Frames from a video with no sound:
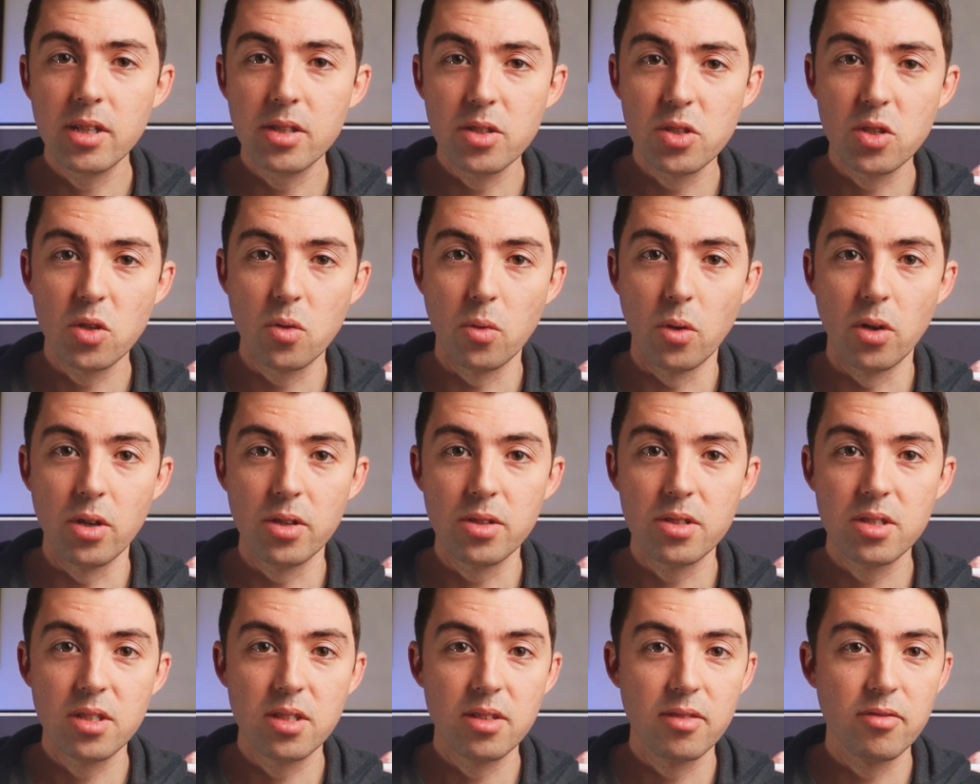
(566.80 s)
practice
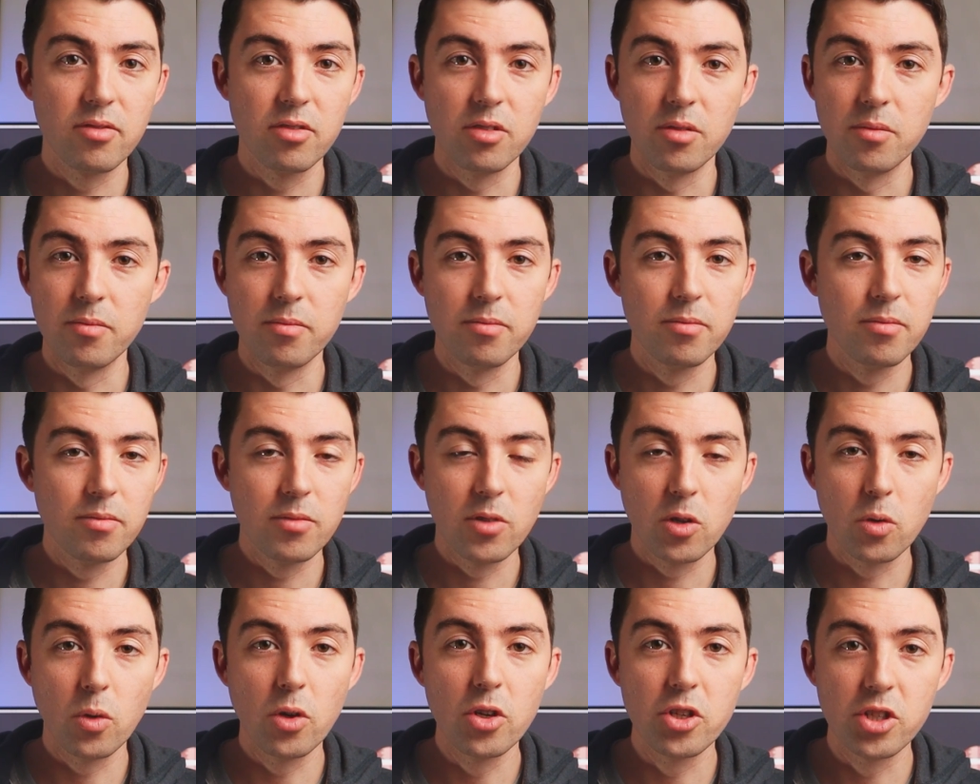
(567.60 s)
quotes from
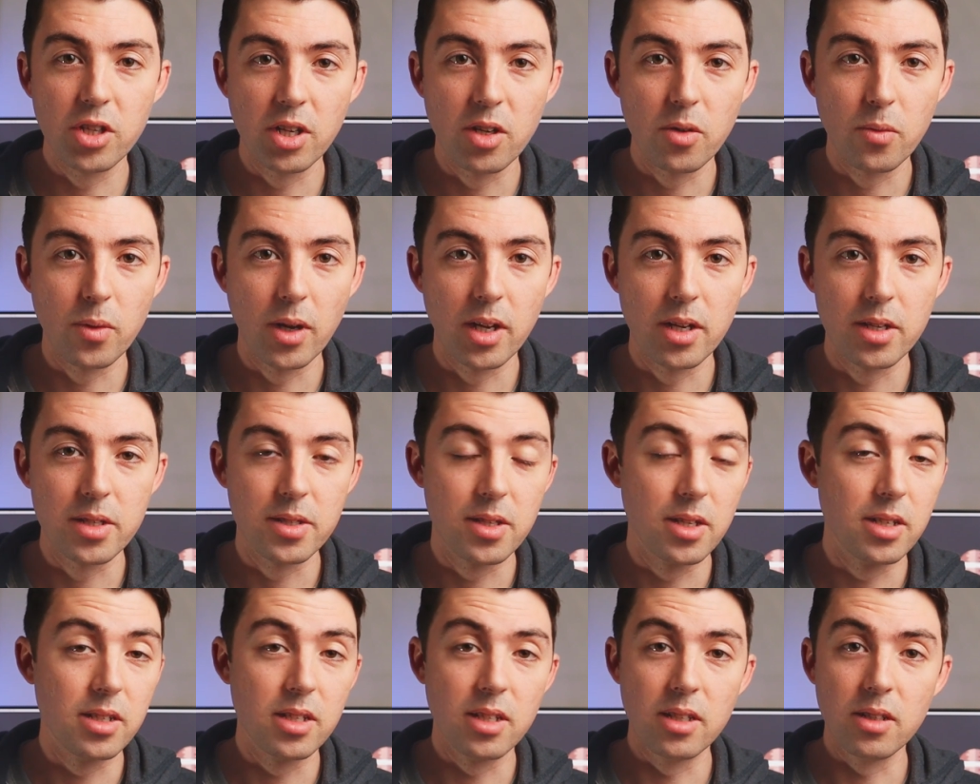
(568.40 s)
quote
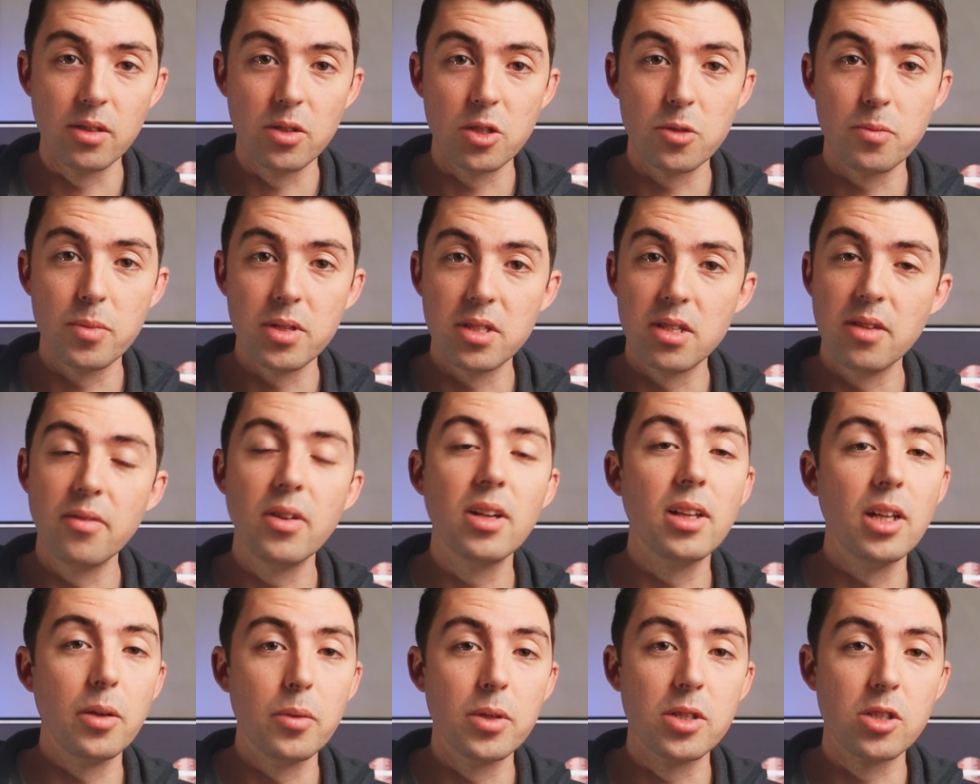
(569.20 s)
generators that deal
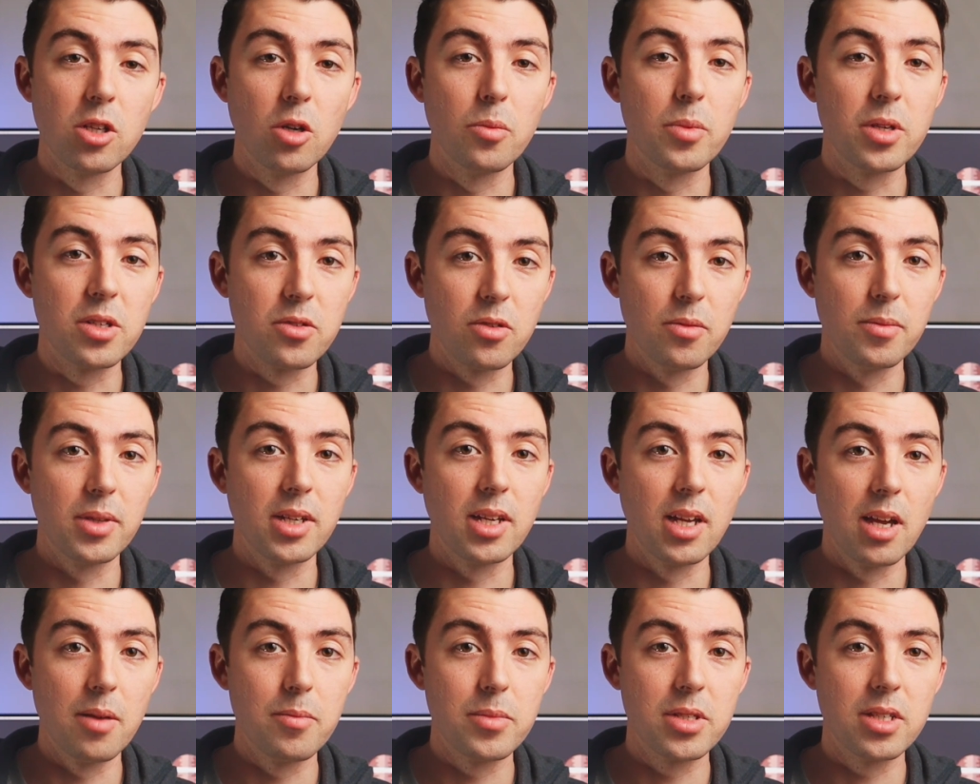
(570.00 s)
specifically with topics from
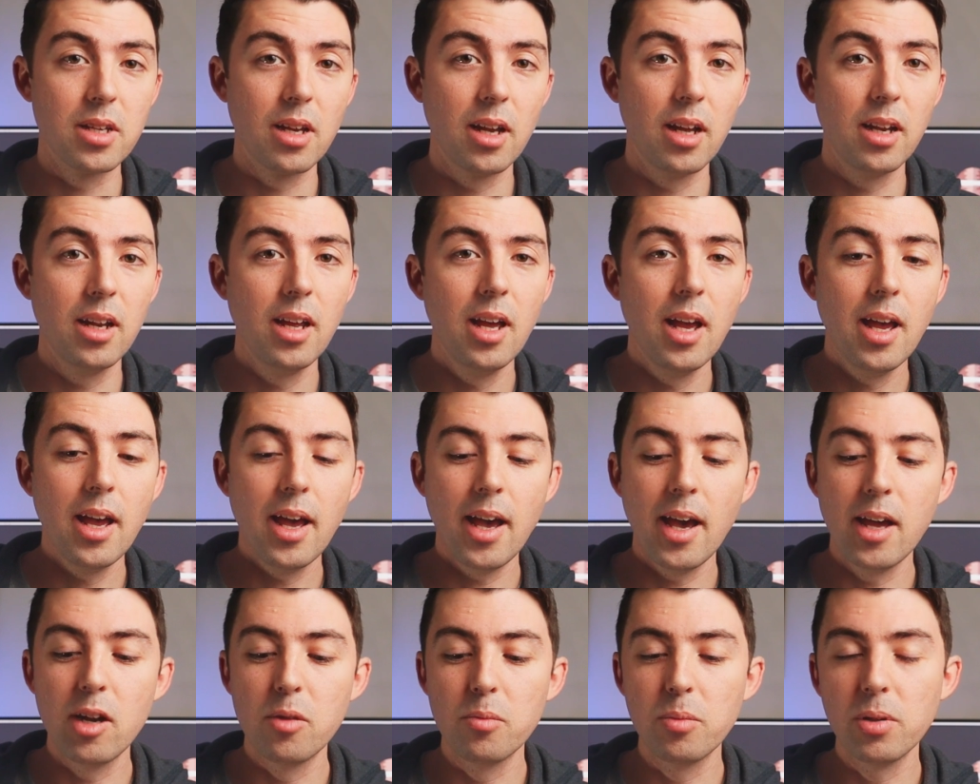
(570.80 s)
the GAMSAT
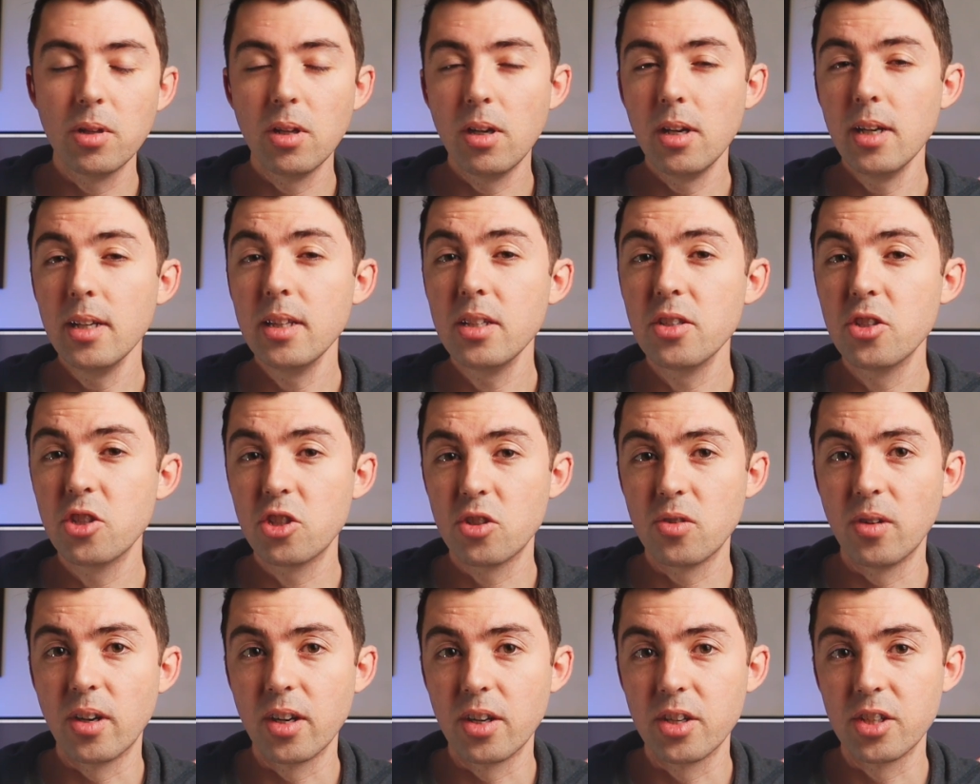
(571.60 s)
and apply this
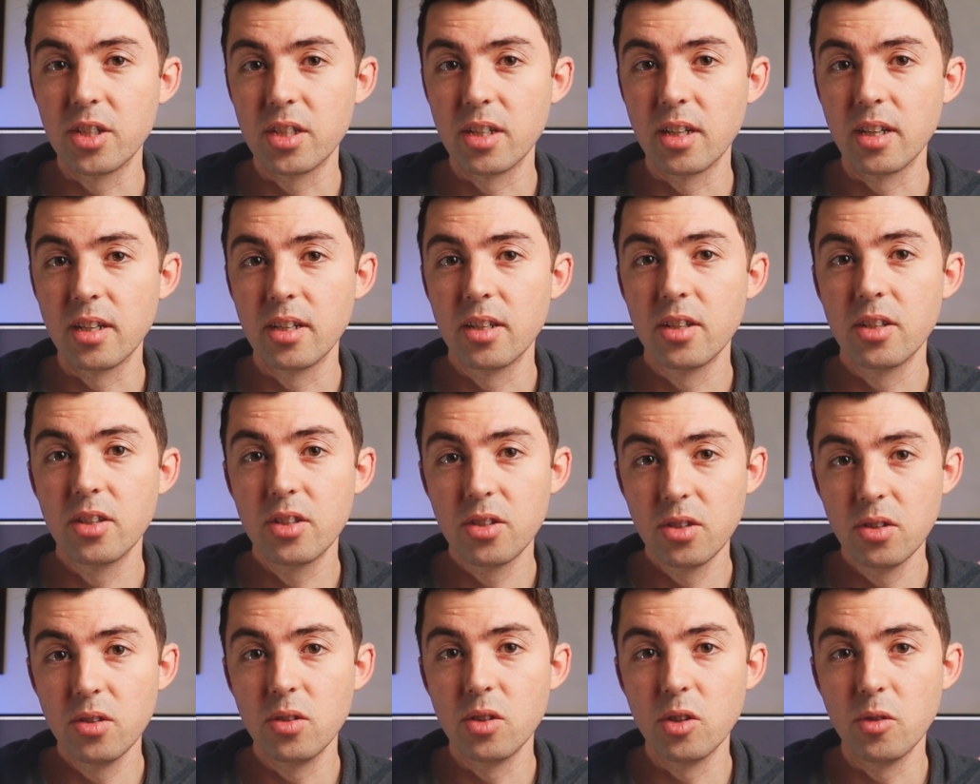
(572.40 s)
structure
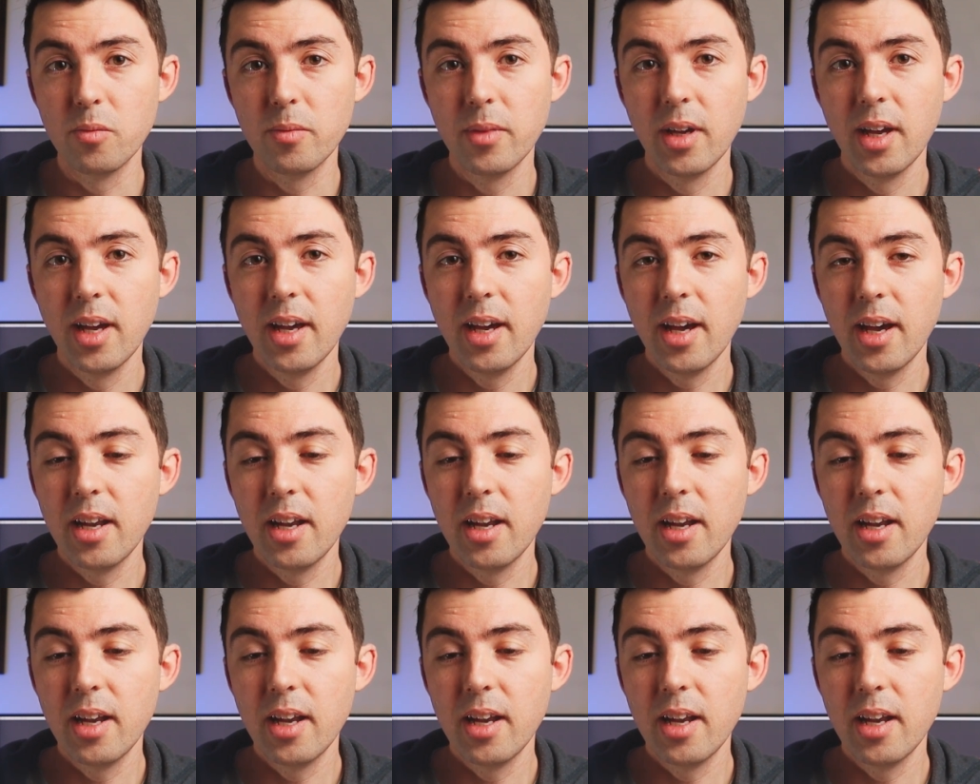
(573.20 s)
to them.